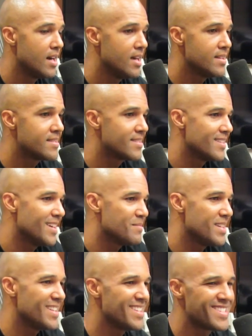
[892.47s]

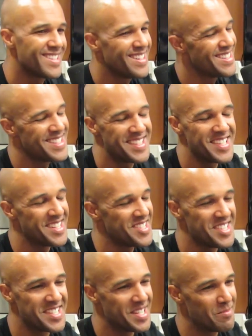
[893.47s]
It's a
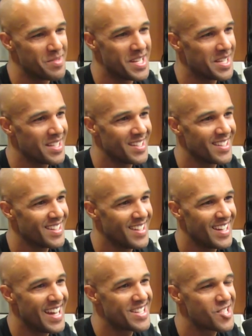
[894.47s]
touchy subject, and
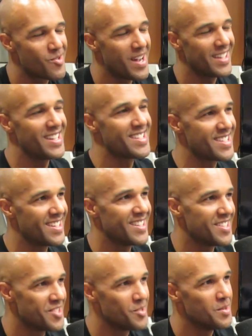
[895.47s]
I try not to
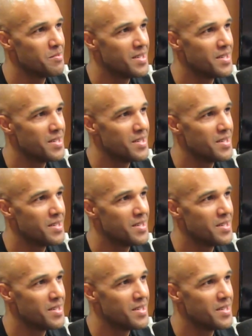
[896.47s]
get into it.